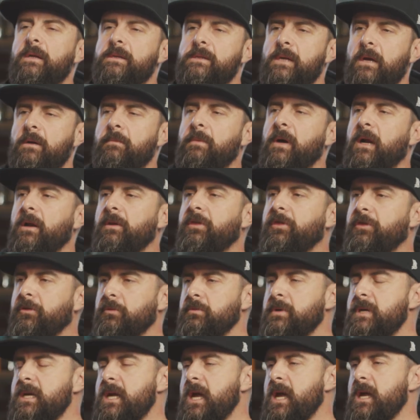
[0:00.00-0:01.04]
It's on about a
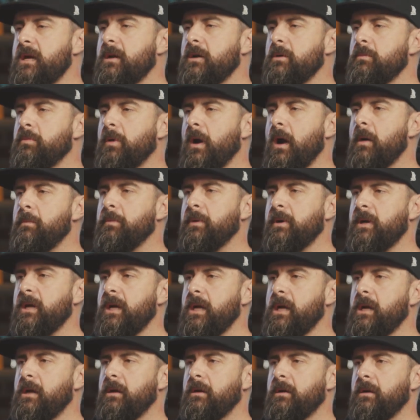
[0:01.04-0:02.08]
three acre
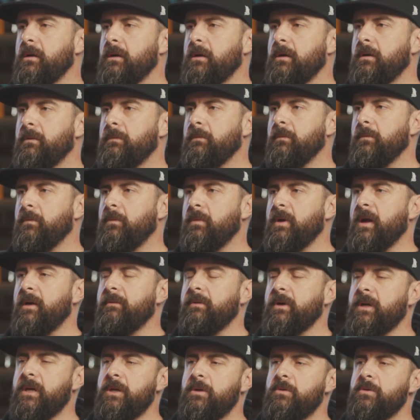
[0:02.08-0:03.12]
property. Um, we
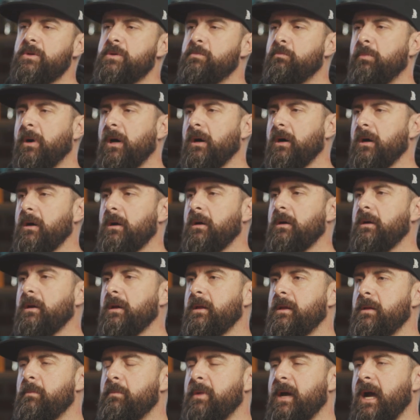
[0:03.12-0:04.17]
have a huge barn
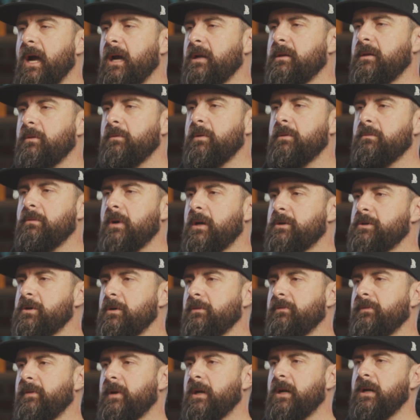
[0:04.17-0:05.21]
in the back that we
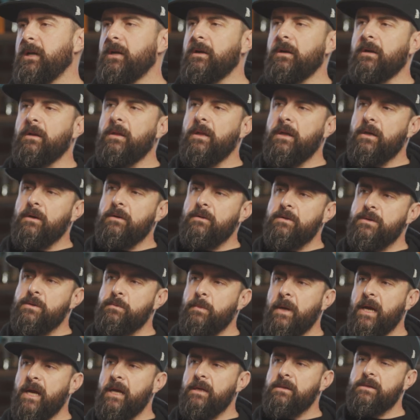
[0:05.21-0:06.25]
retrofitted into clinical
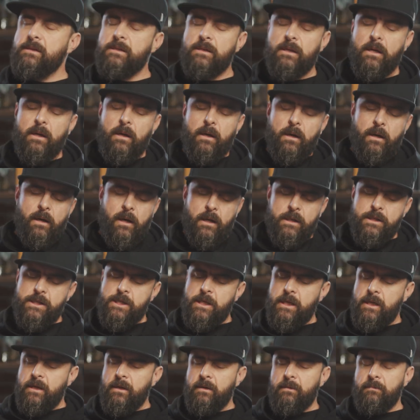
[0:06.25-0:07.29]
space, a
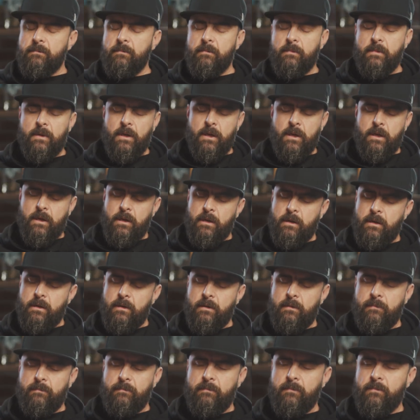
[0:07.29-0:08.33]
gym,
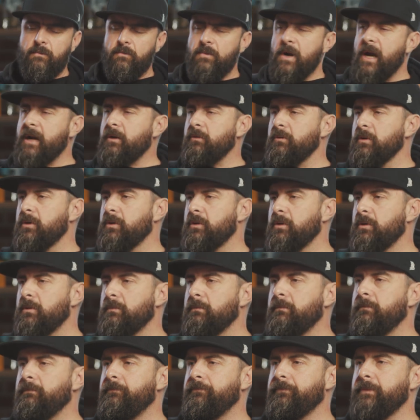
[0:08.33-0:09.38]
um, rec
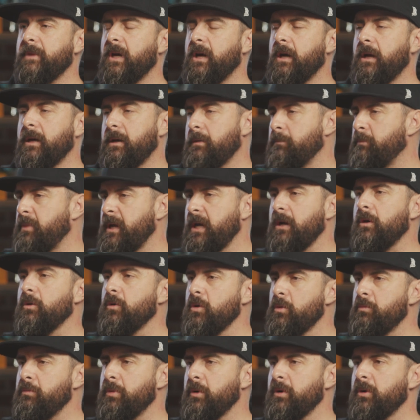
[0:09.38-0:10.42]
room, uh, and a big
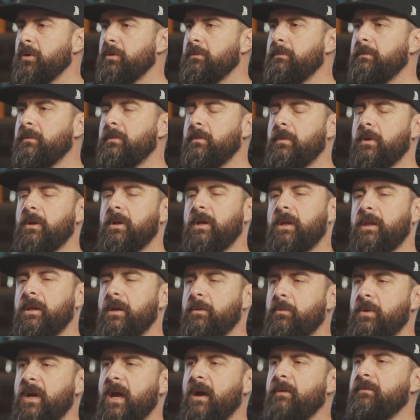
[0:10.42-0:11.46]
group room. And
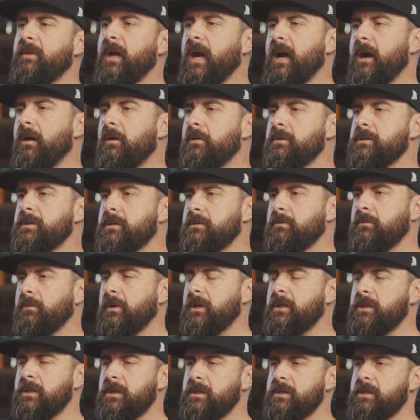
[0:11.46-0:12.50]
then we have the house,
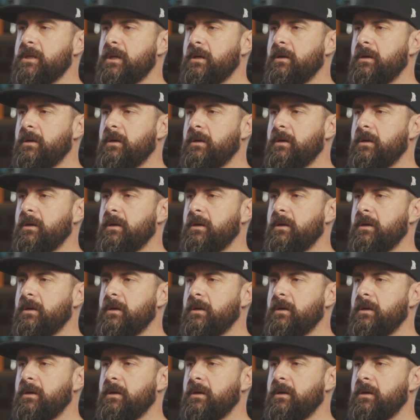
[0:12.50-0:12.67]
which is,